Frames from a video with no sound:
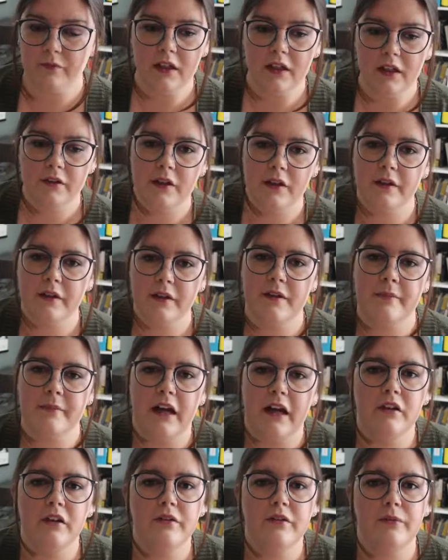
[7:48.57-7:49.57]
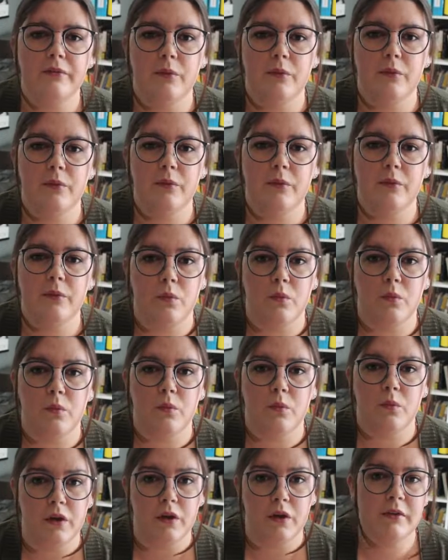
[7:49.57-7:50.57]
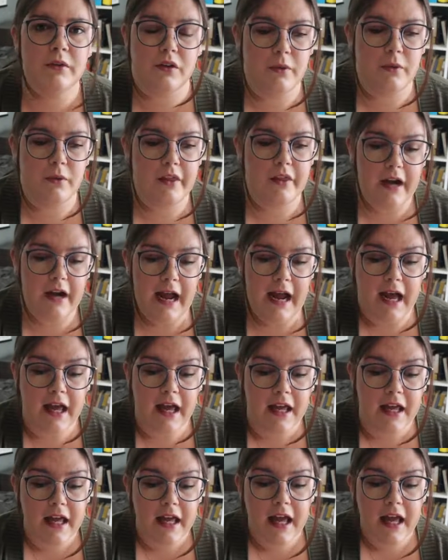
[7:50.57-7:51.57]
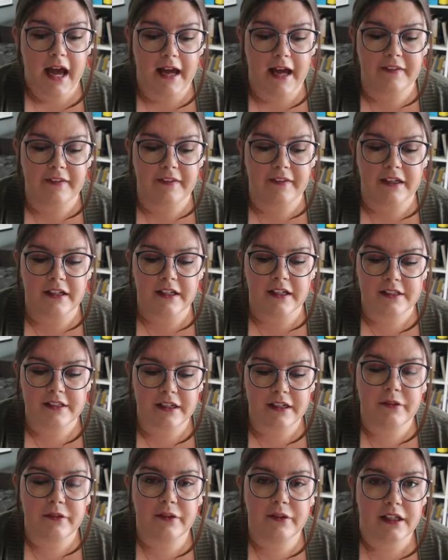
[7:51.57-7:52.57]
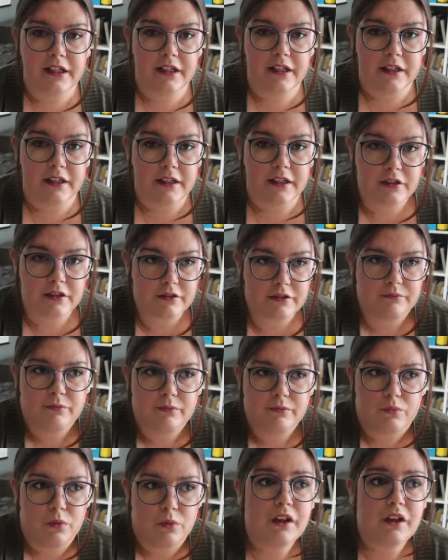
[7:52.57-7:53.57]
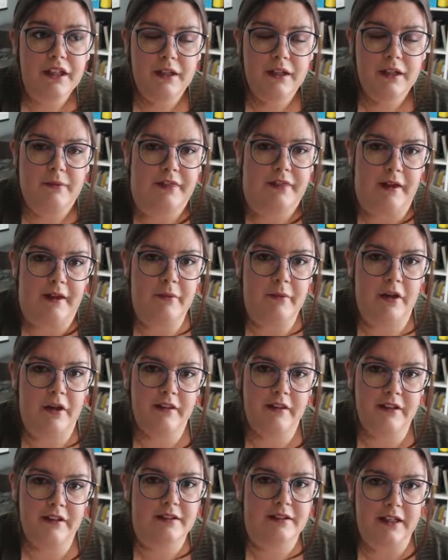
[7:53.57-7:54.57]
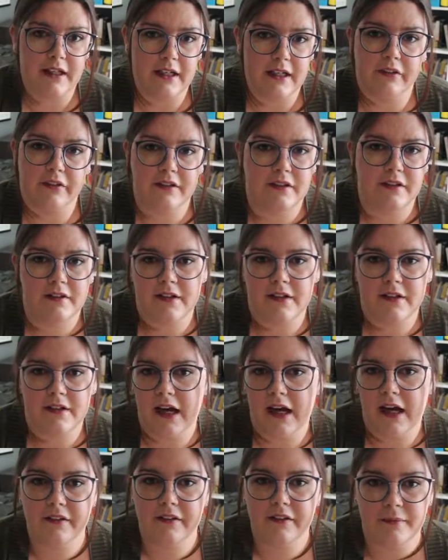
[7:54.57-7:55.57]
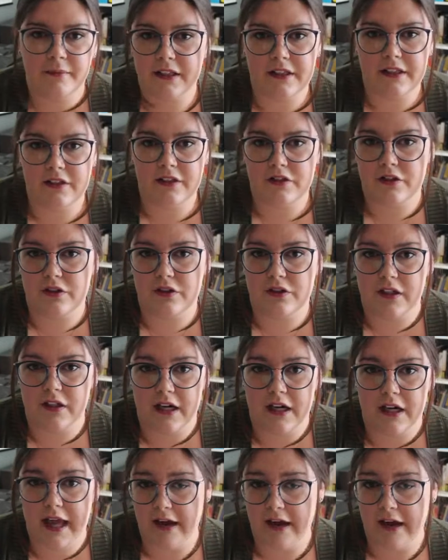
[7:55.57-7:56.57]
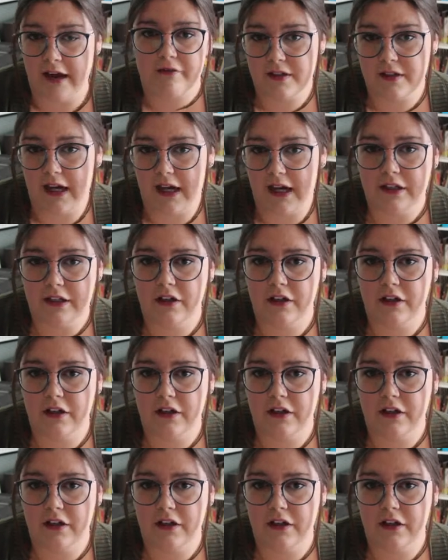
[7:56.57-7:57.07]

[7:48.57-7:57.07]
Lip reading: So it's a matter of working with your horse where they're at, and then continually working with them on this skill. This is not something that they're just going to have done.